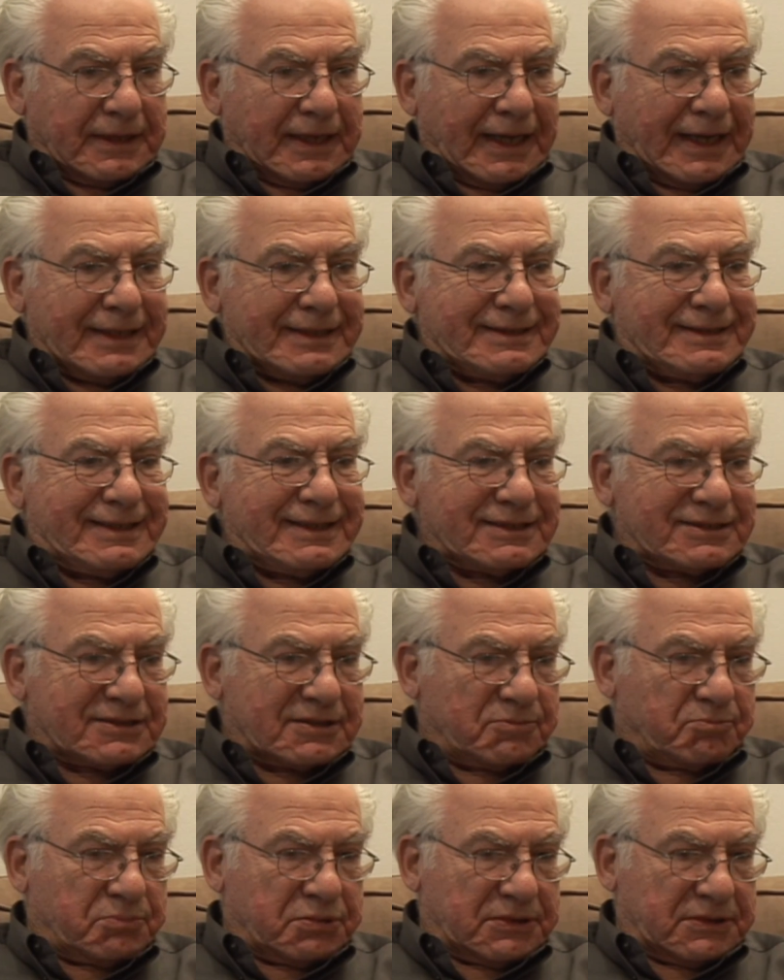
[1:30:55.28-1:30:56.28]
a
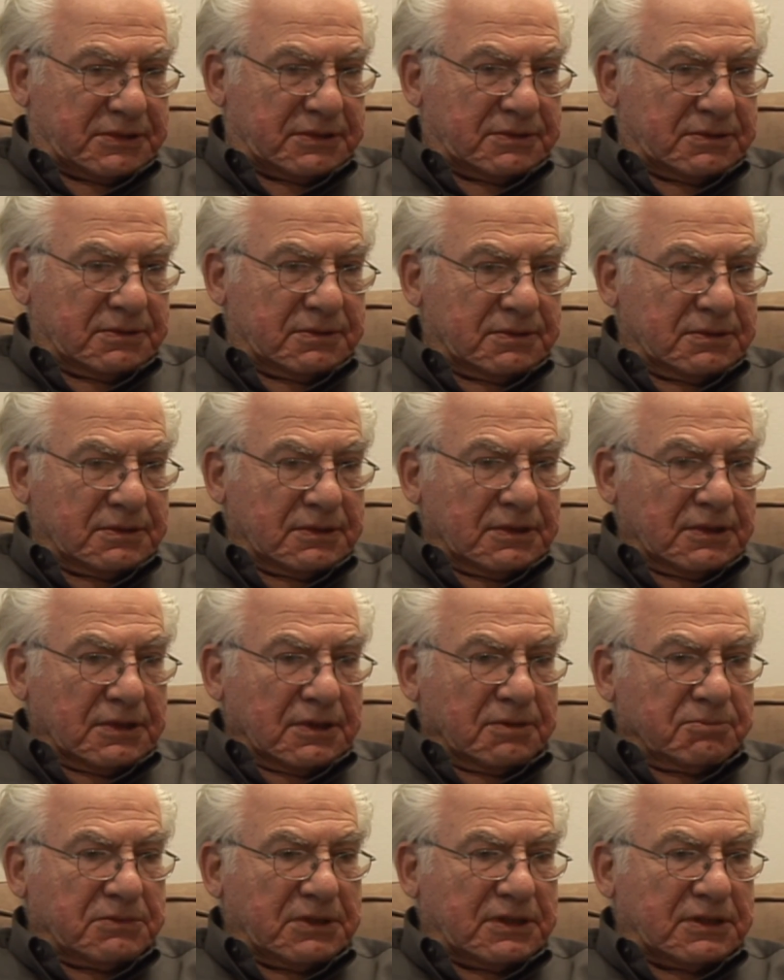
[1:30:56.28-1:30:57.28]
discipline
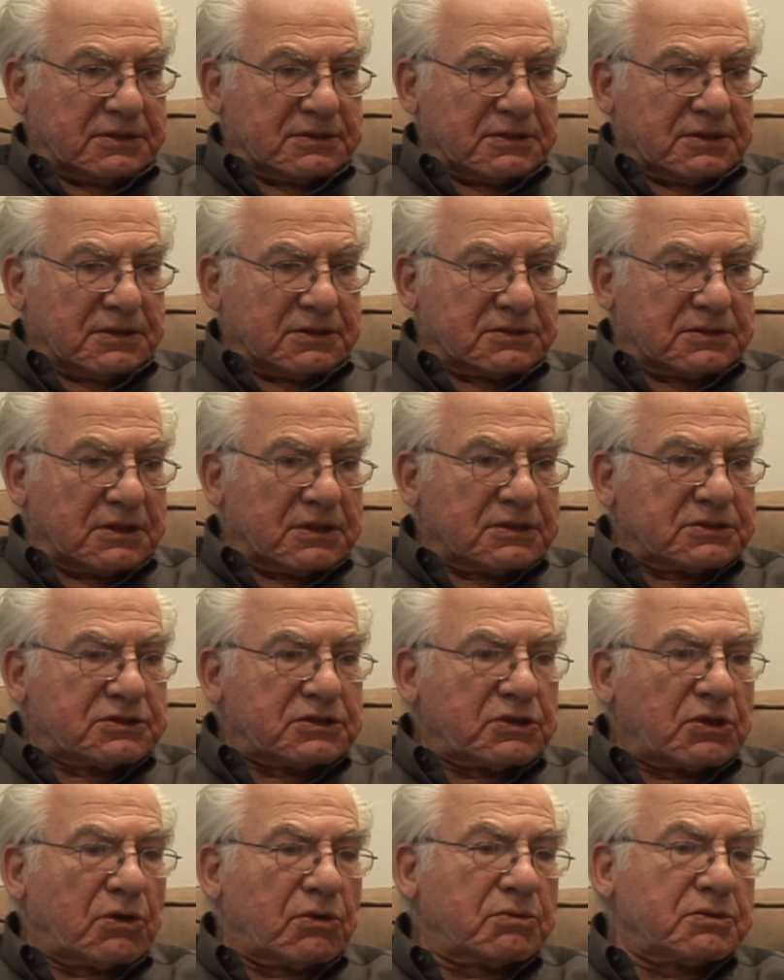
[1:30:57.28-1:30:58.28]
it, it's, it's
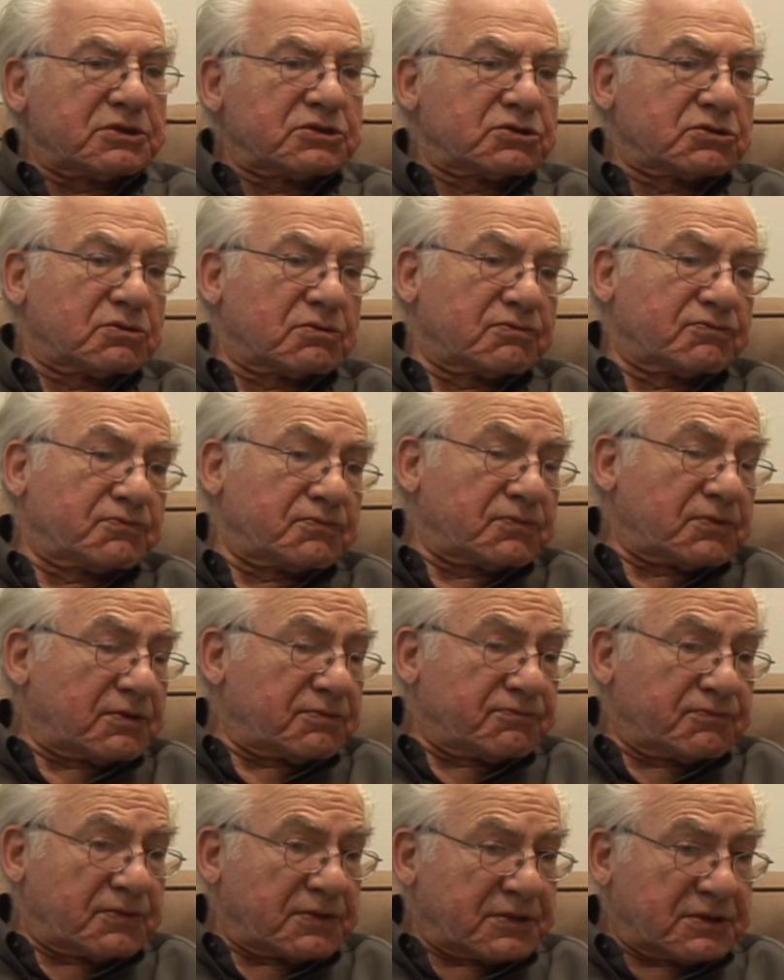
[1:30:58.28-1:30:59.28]
the whole issue of,
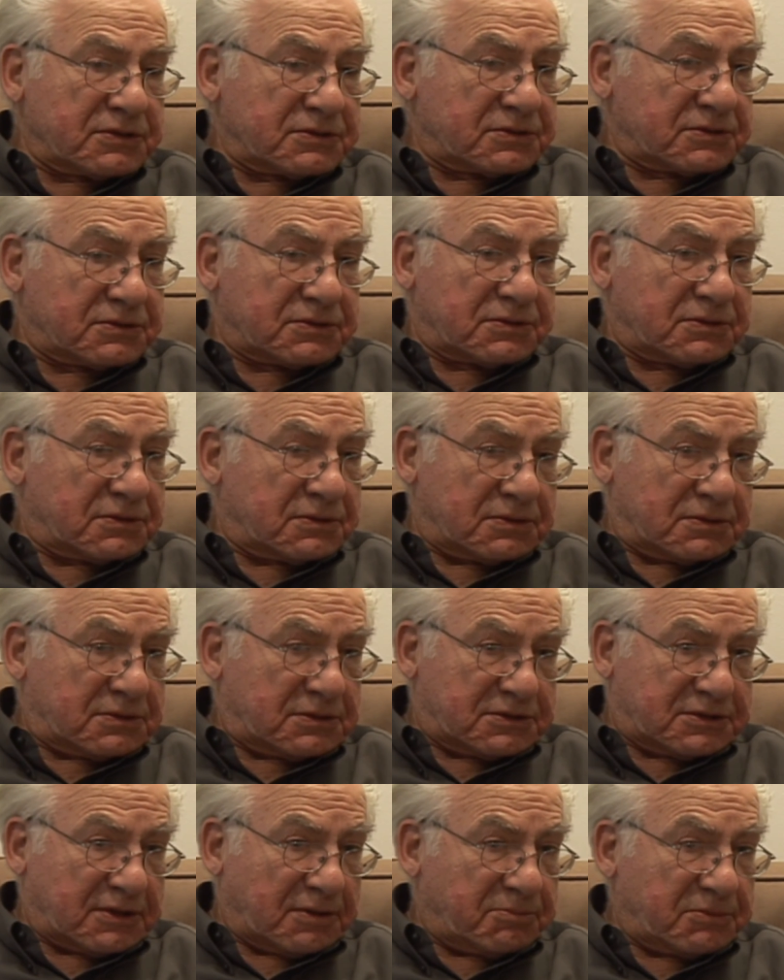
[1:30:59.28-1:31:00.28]
of, I guess,
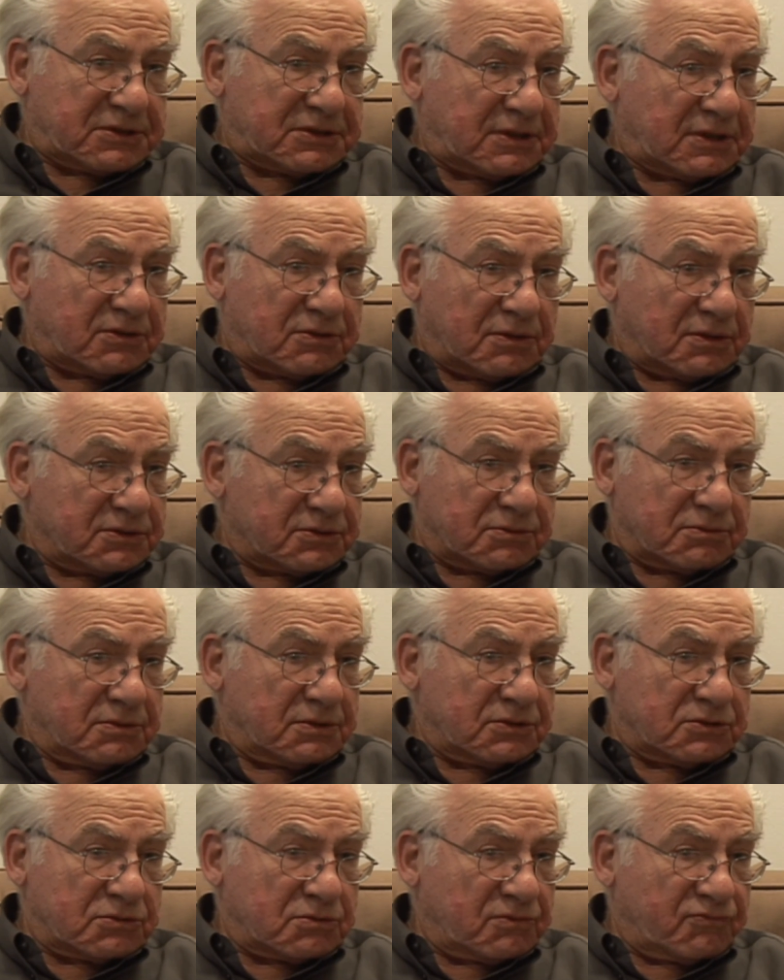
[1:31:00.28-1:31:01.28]
to some extent also
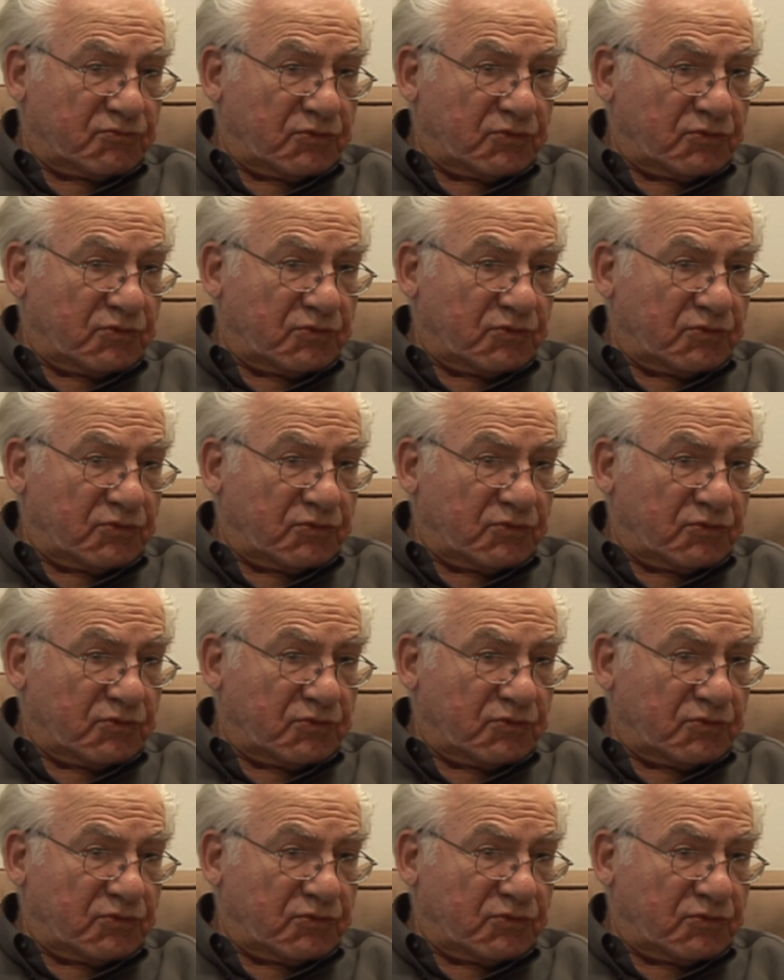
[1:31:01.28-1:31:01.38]
an issue